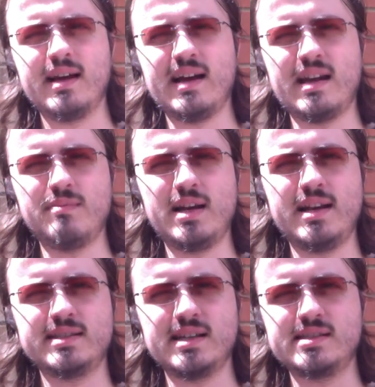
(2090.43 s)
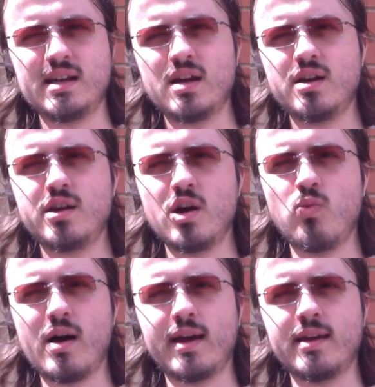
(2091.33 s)
And Amelia says, no
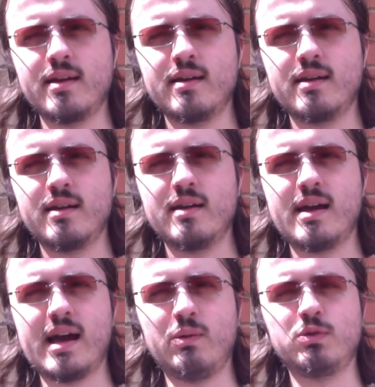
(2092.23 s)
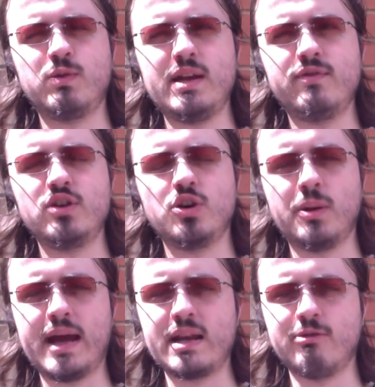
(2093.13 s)
way. How would we even do
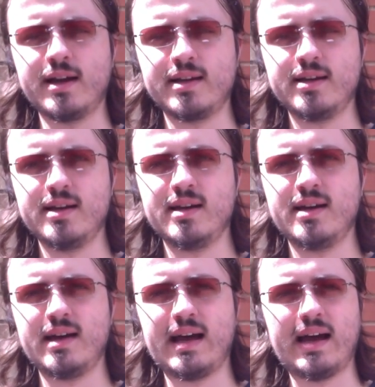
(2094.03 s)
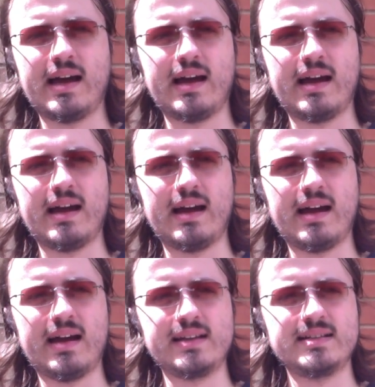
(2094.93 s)
it anyway?
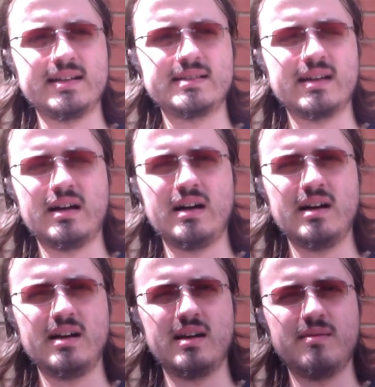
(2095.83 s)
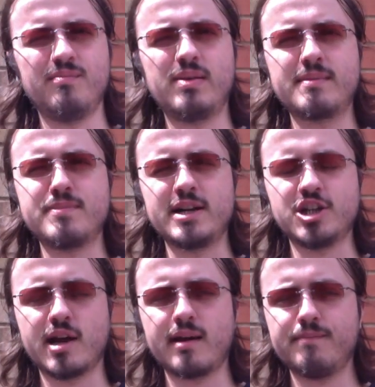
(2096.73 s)
And he says, blood
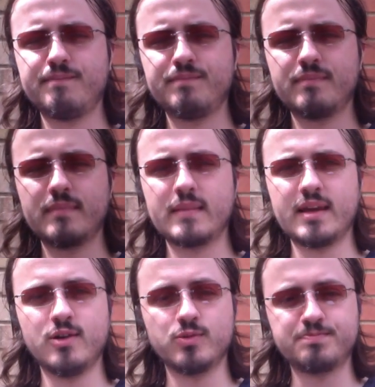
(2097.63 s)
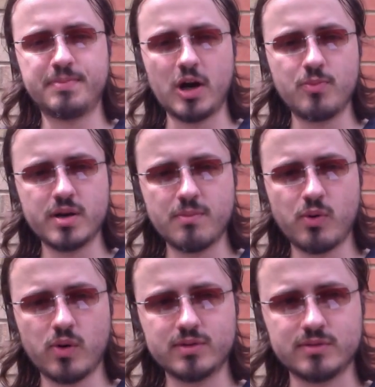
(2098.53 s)
magic. he'll open a
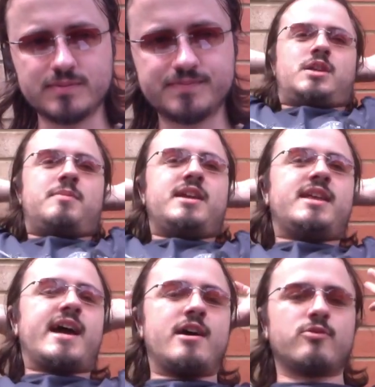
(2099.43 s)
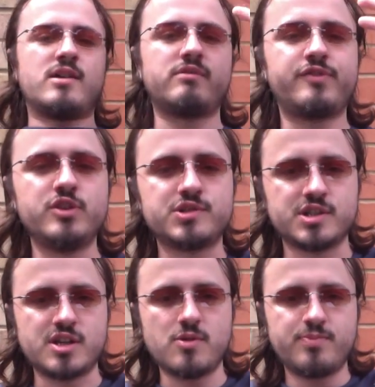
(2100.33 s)
portal. Amelia outright
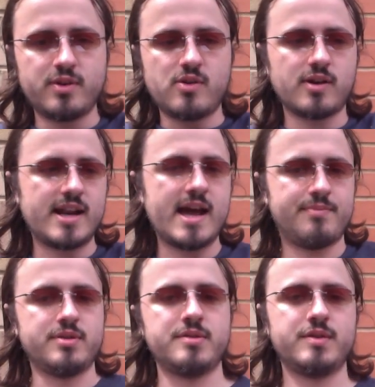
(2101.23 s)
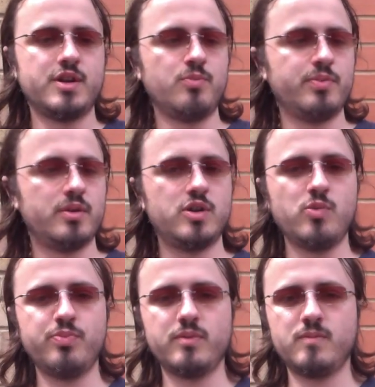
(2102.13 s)
refuses. Nope, not going to happen. Nope,
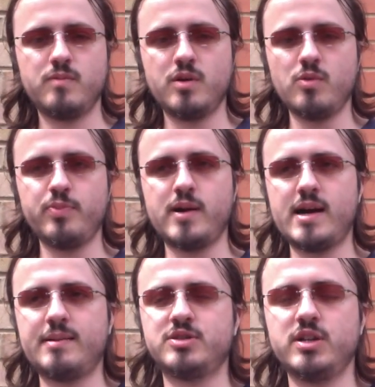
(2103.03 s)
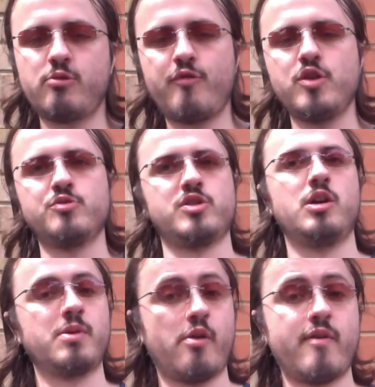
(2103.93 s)
nope, nope, I absolutely refuse.
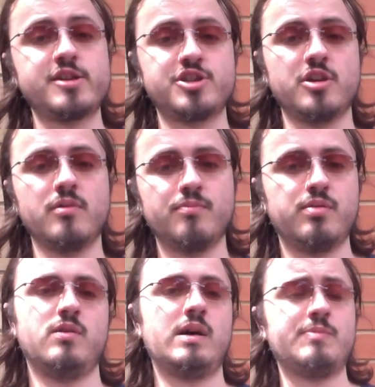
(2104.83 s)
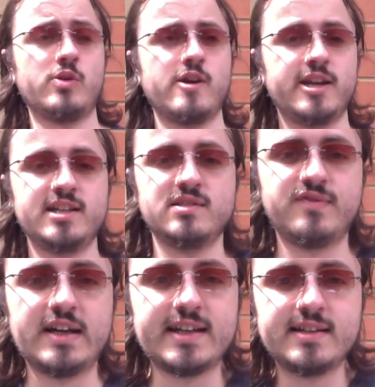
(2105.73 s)
I'm going to arrest you, but I'm not going into the
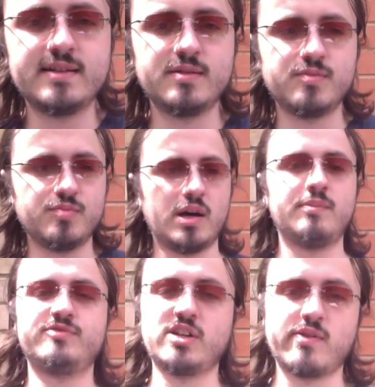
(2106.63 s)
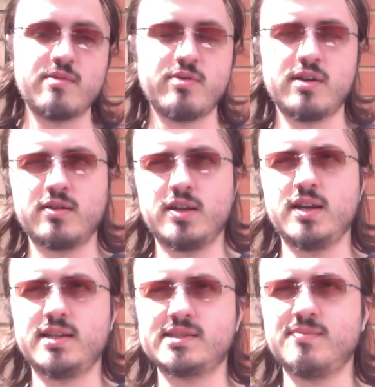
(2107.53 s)
Fade. I'm sorry, but
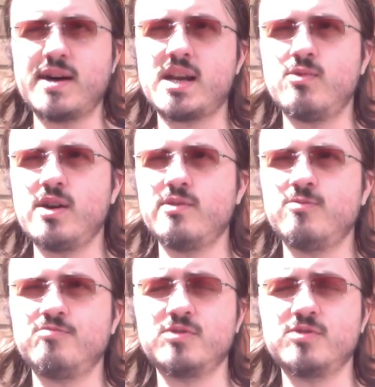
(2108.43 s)
it doesn't matter whether...